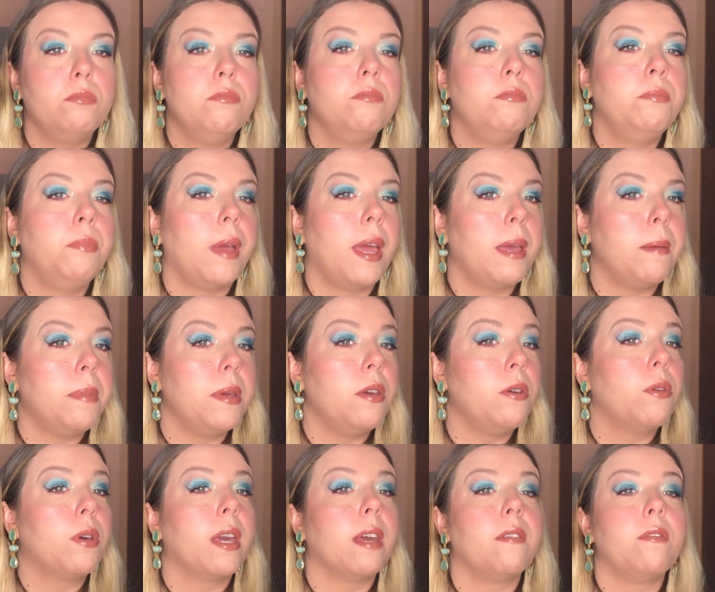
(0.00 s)
maybe
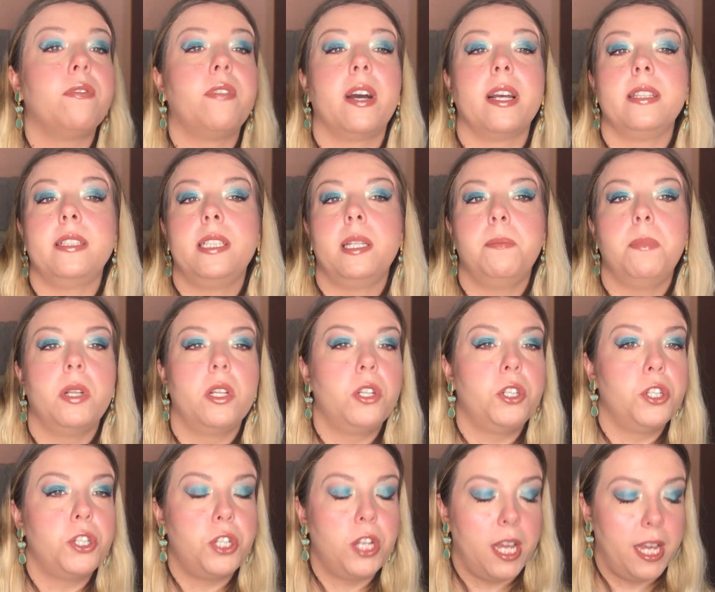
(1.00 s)
you can find
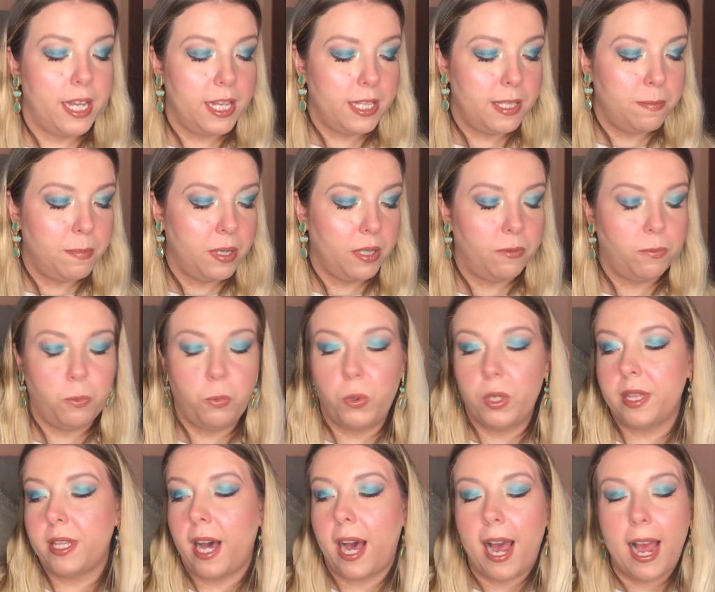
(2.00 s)
similar shades, but
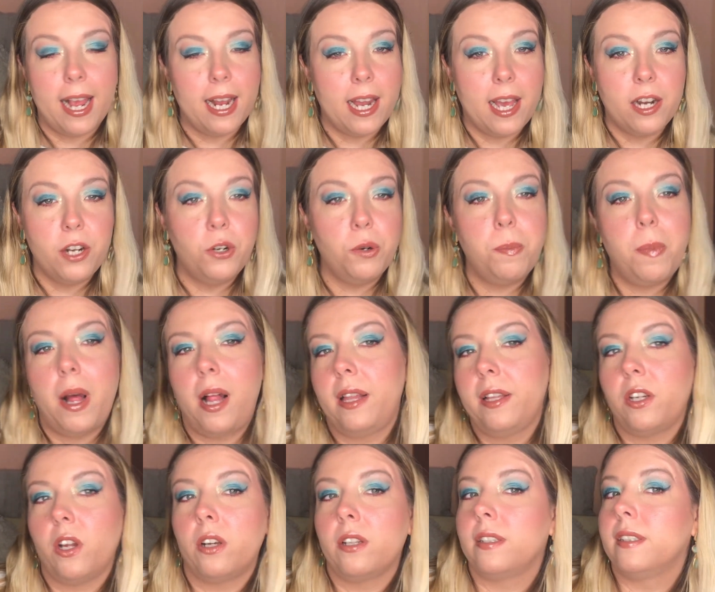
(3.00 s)
with the highlighter
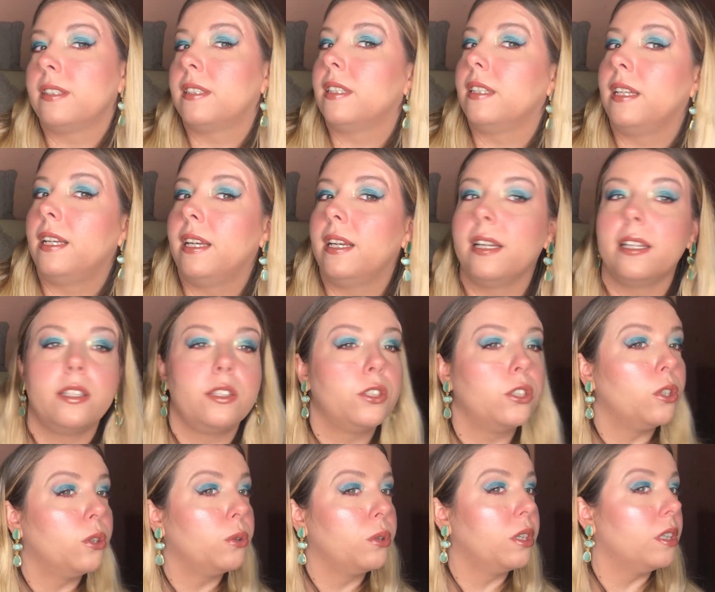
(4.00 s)
palette, honestly, it's
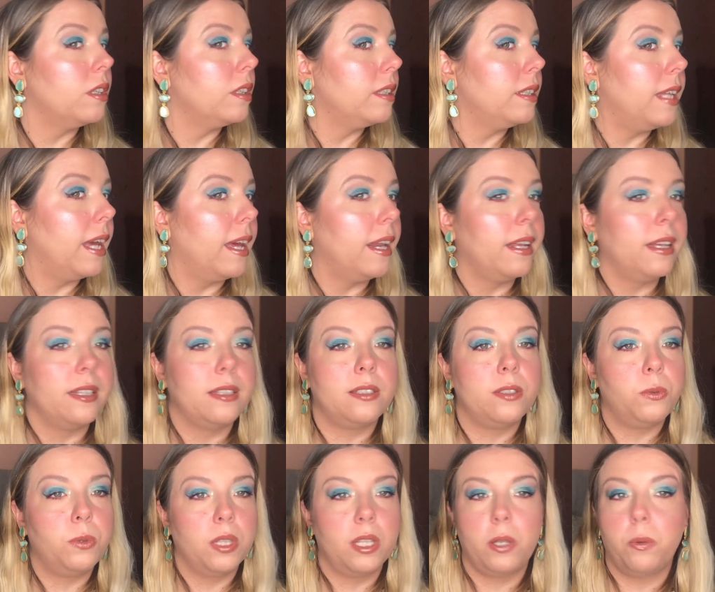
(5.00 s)
so good that
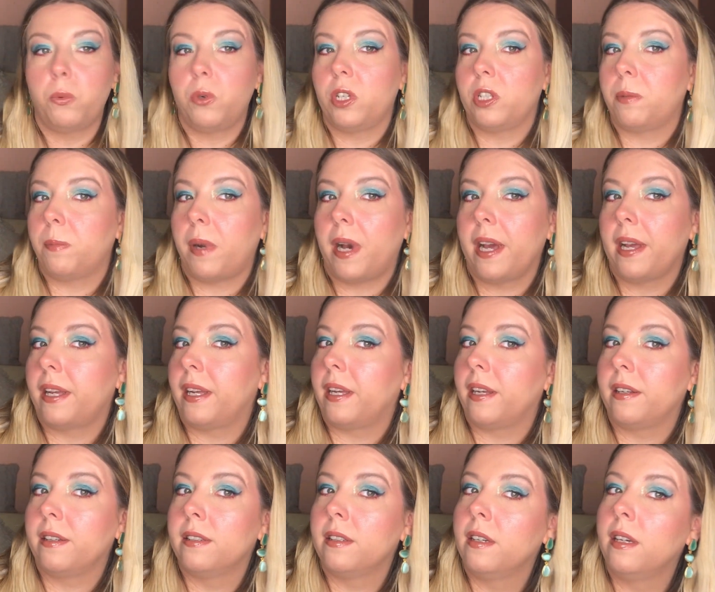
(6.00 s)
it's really worth
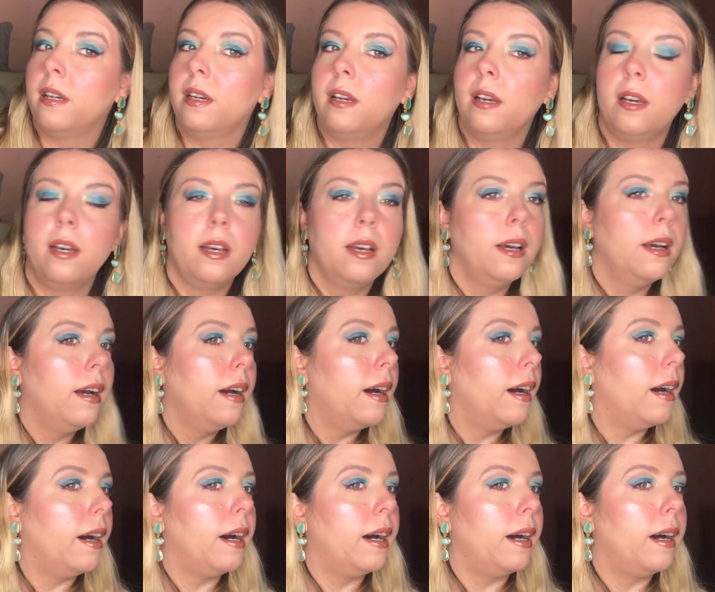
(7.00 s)
buying.
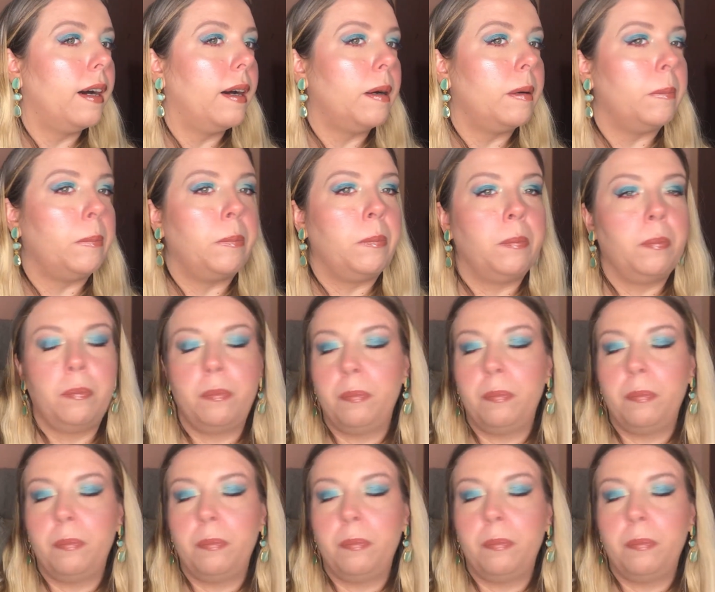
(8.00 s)
um,